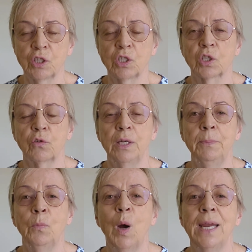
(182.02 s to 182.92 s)
the
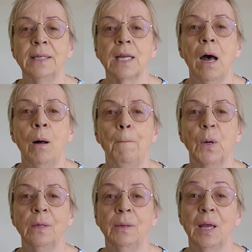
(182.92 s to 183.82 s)
screen weight up
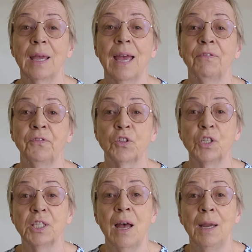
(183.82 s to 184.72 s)
after a
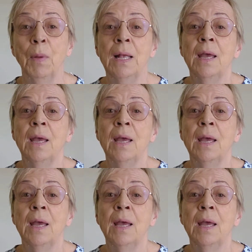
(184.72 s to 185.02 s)
time,